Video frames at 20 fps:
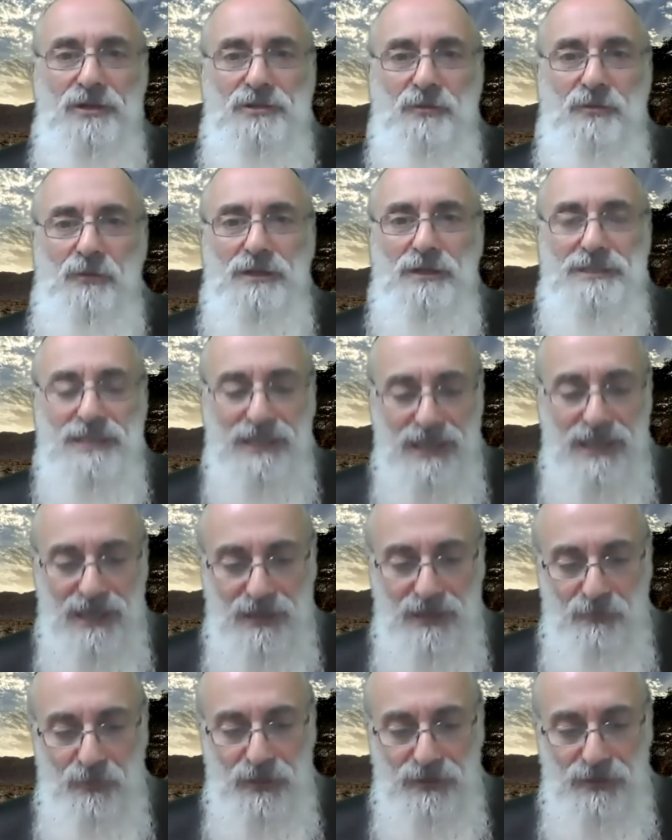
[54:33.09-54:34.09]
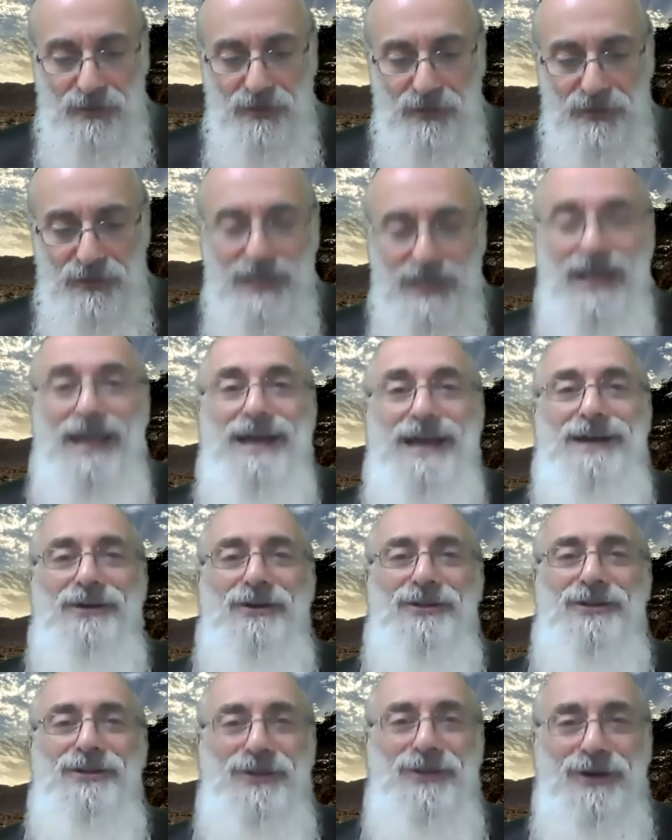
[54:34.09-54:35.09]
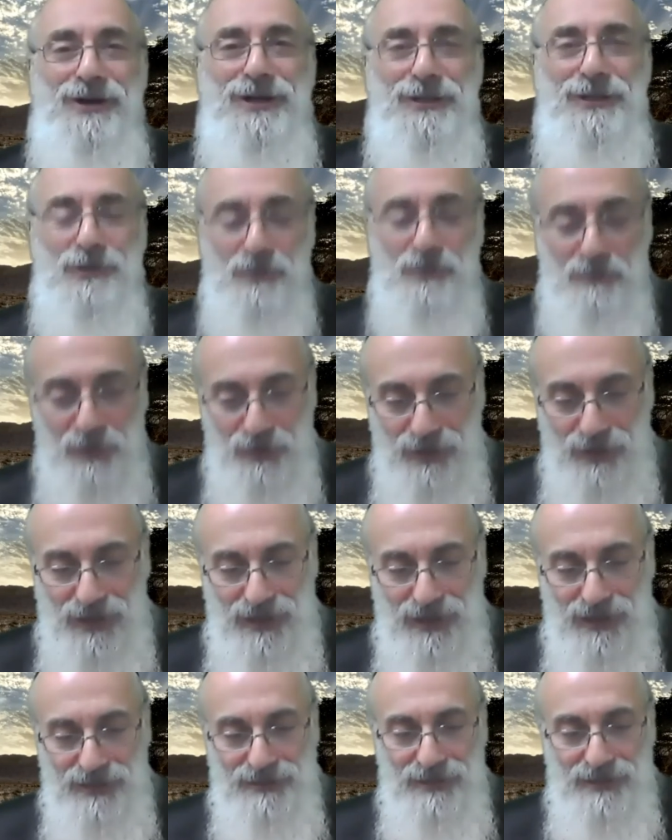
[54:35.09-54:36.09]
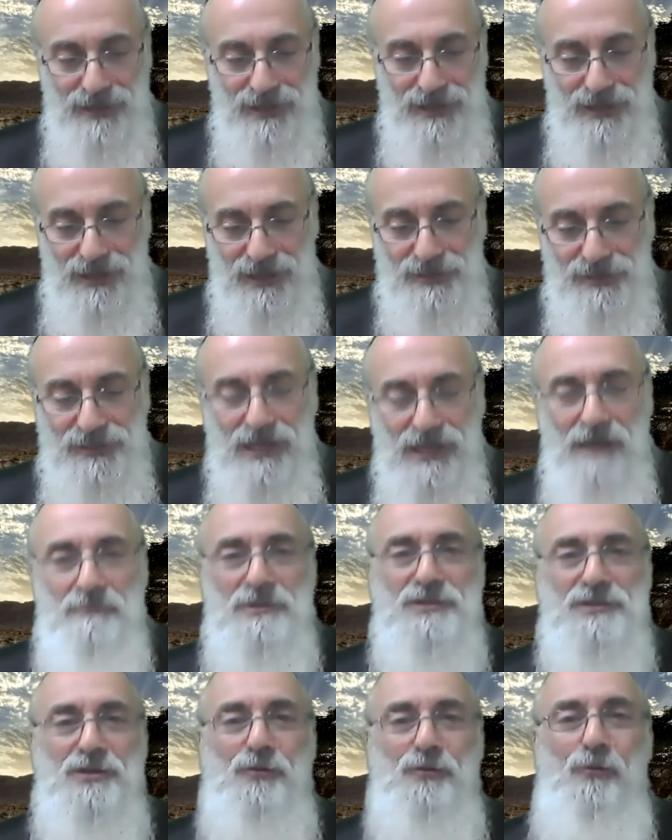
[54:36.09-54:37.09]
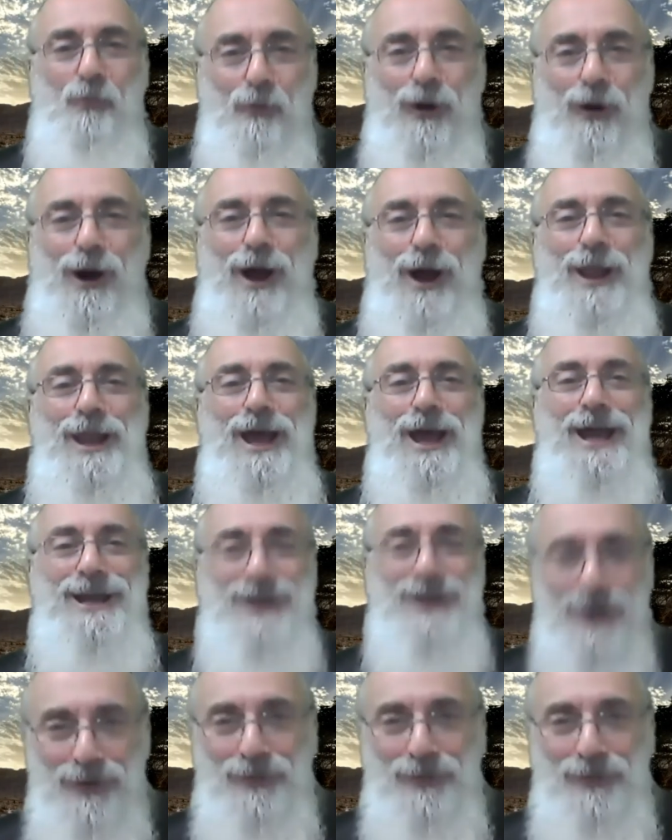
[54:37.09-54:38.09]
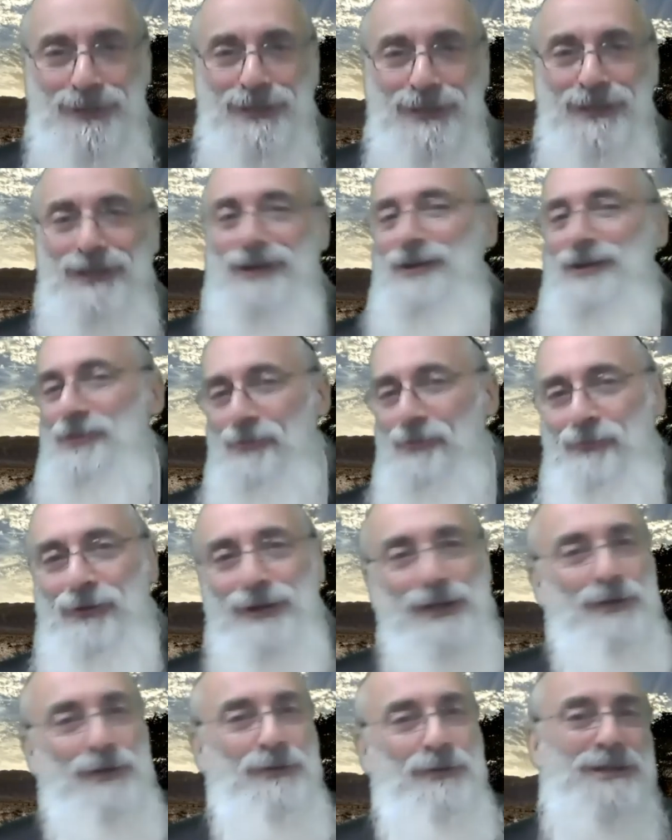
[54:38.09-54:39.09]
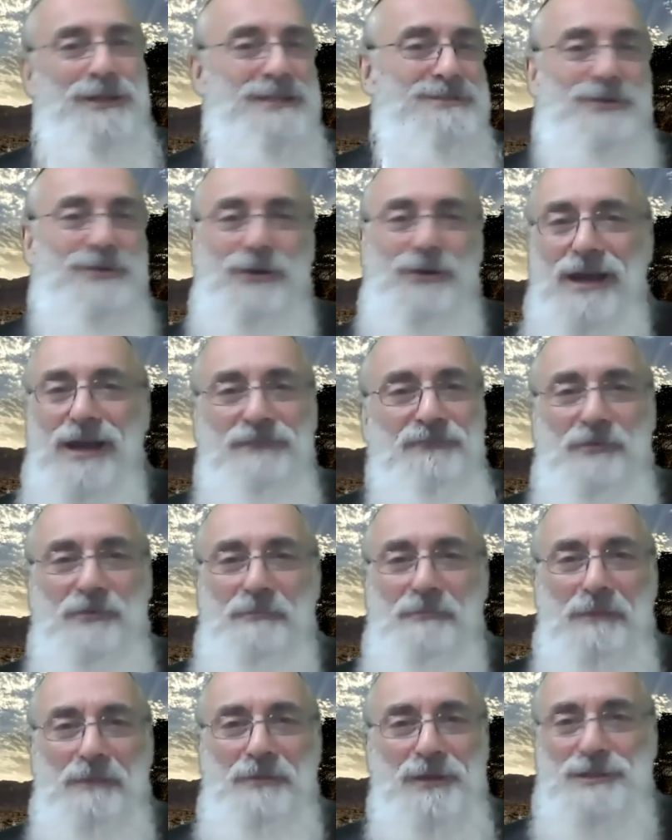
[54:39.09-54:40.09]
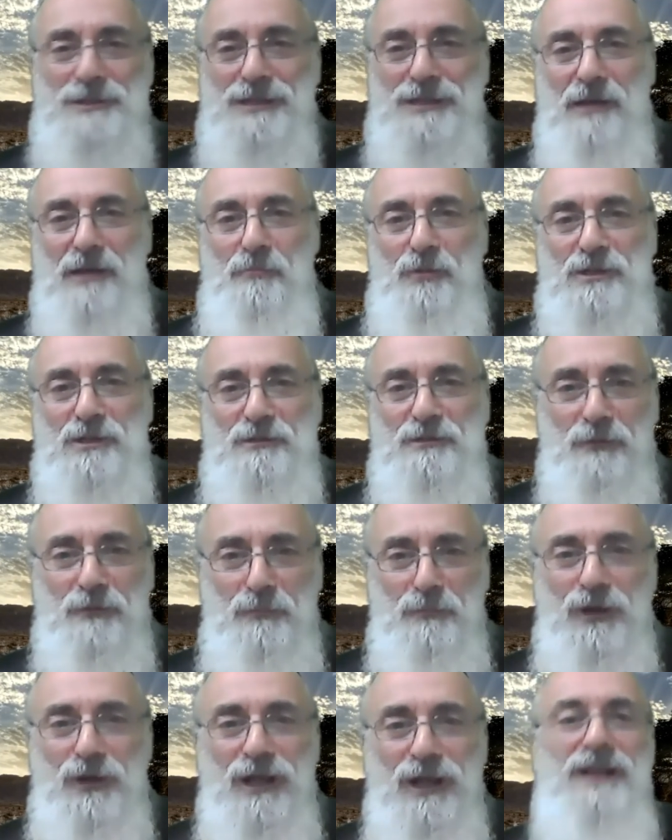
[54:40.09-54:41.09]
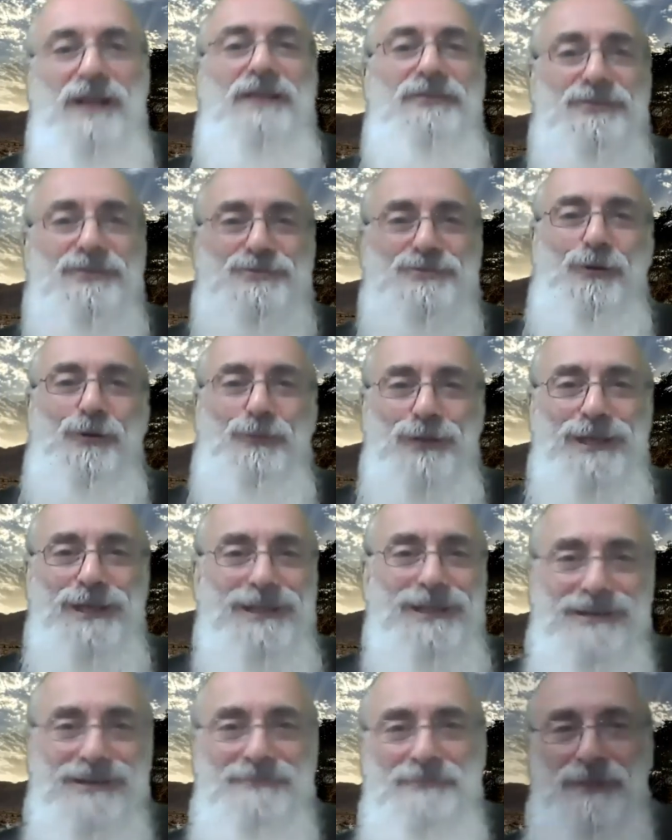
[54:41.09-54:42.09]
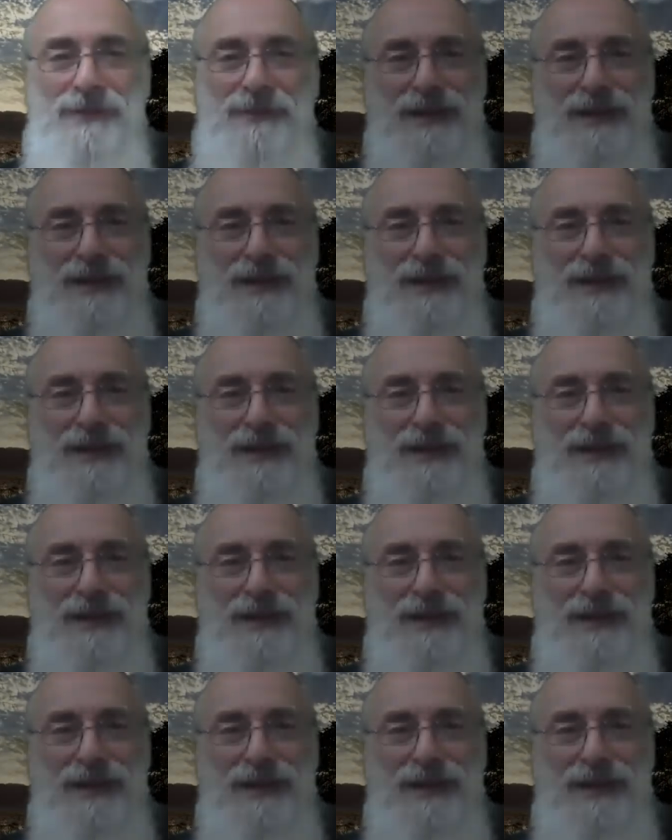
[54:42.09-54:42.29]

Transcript: So once again, we learn that Echad Yochid Umyuchad, Hashem is the one and only, the one and only. That's all you have to remember. The second principle of Emunah, there's only him,